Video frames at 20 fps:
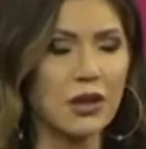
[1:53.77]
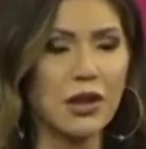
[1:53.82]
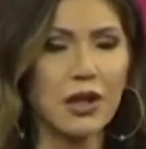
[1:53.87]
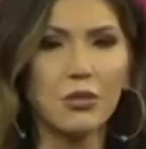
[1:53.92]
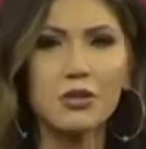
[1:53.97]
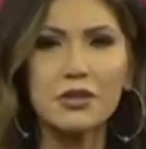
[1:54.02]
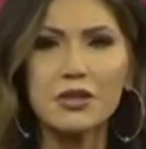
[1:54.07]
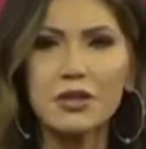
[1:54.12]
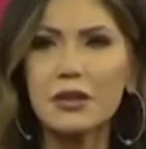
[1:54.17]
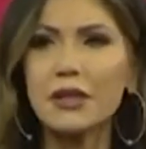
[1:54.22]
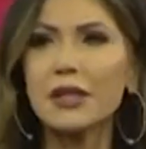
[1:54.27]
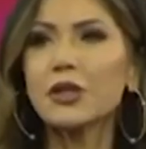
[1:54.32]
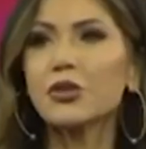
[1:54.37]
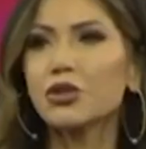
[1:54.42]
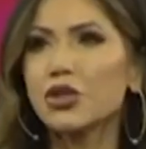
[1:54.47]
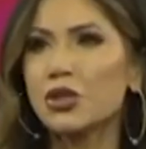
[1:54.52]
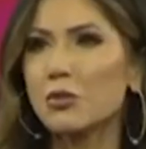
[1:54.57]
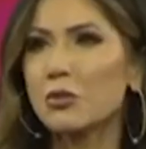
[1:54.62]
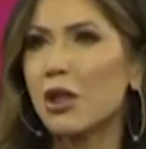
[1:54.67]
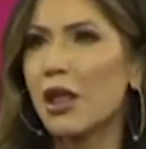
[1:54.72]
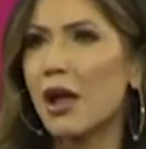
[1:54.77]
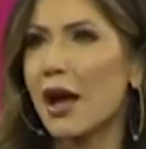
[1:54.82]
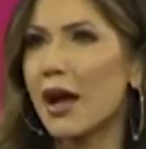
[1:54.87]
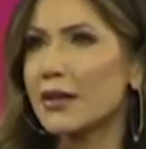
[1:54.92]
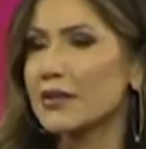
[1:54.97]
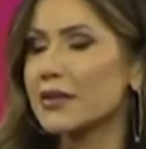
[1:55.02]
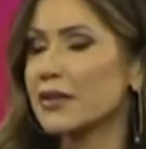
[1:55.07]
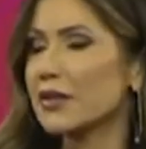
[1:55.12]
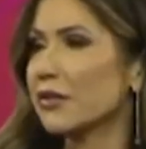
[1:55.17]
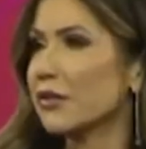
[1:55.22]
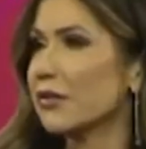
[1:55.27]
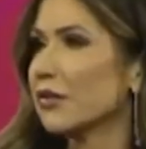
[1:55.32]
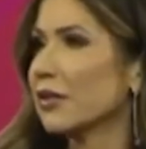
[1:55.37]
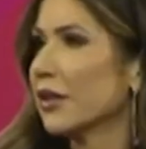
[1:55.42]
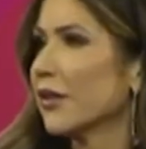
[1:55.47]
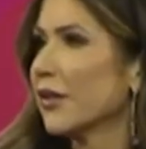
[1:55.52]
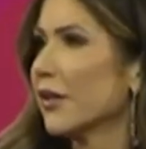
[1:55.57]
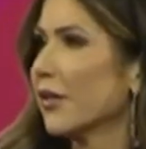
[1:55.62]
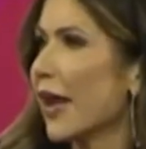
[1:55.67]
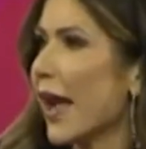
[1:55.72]
It was a leadership class, and
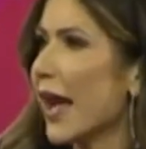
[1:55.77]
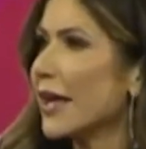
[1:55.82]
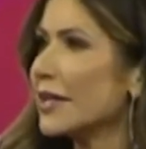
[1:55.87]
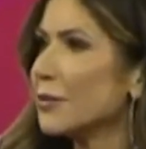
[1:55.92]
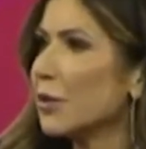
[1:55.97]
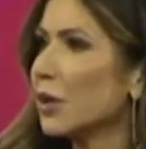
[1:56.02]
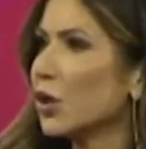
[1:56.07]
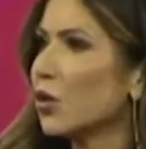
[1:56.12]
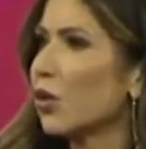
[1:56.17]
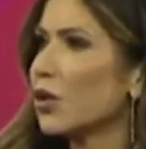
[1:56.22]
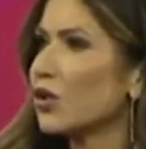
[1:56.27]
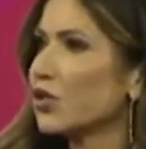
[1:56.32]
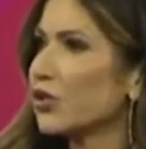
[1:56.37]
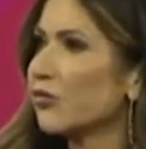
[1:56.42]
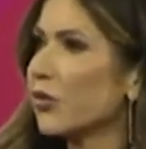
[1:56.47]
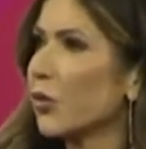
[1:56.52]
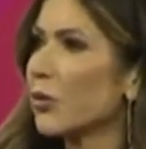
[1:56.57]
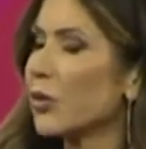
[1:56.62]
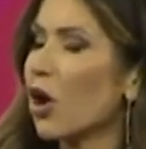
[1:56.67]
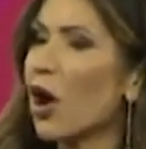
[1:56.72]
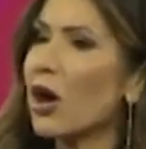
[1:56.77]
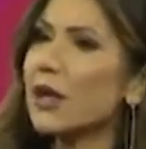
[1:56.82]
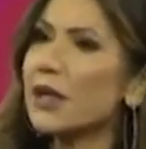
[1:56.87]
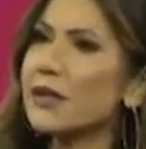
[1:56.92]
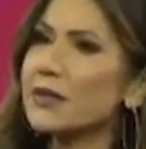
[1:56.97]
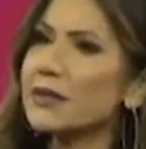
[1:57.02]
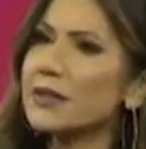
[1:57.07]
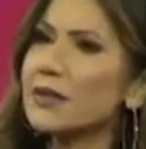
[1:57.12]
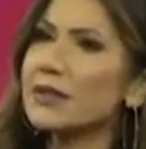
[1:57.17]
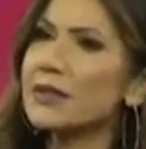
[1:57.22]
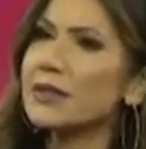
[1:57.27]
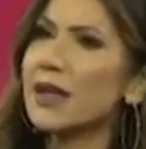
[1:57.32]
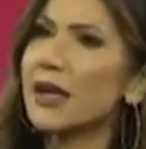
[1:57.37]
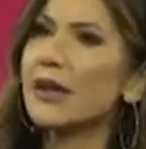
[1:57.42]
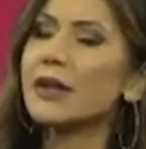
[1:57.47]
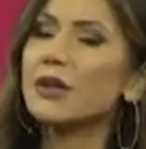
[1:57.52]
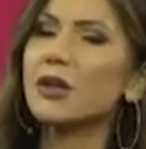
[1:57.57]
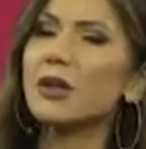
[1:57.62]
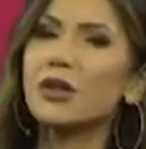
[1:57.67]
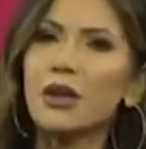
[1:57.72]
they asked me a question from the audience and
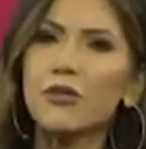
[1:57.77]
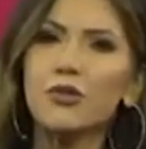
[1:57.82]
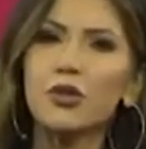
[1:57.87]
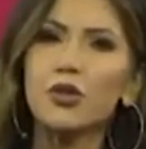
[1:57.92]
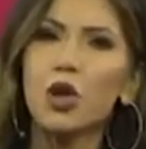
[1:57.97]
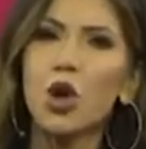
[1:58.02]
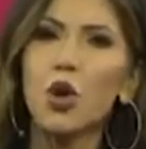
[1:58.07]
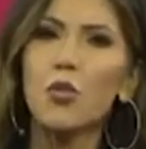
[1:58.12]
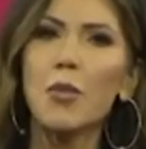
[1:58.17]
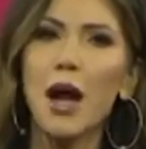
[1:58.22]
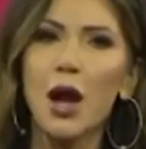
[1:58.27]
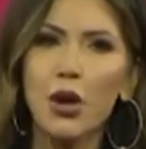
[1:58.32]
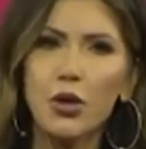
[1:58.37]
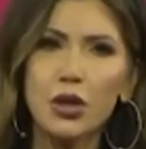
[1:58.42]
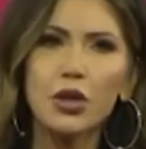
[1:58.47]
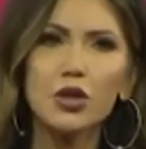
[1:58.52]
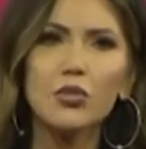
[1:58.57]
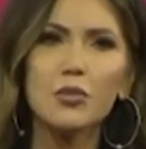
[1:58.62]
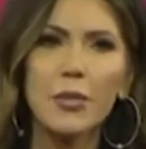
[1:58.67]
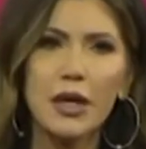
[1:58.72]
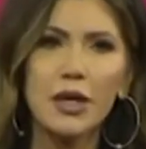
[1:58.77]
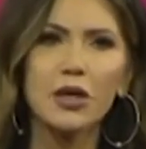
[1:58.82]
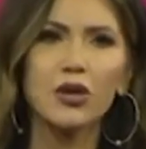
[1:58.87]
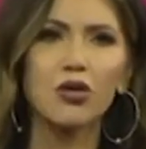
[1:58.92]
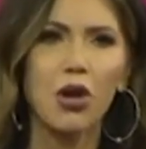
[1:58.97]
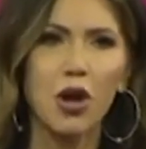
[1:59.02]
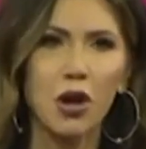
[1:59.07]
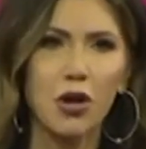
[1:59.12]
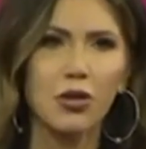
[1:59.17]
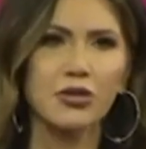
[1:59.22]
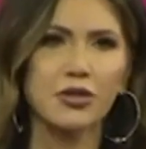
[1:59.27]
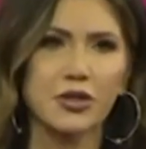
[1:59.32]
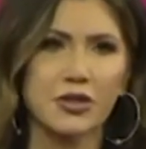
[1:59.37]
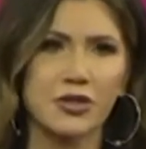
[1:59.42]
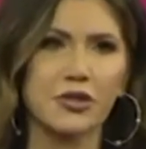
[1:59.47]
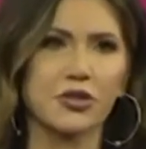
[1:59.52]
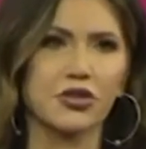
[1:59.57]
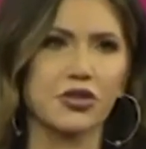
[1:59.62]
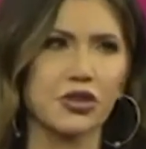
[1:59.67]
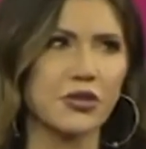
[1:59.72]
said, Governor Noem, how do you make your hard
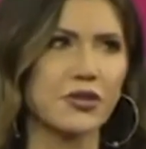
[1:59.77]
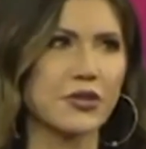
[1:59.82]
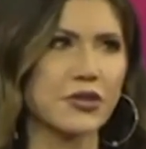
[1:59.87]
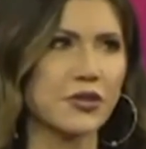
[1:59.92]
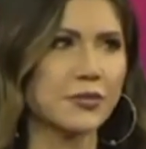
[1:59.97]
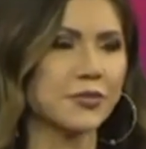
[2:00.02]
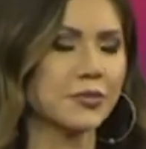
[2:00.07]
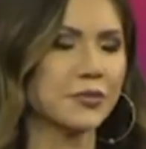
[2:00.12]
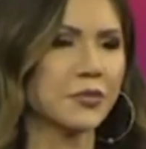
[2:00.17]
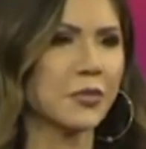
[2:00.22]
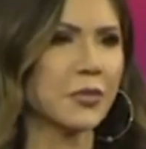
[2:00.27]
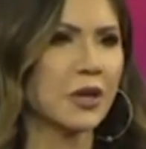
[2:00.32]
decisions?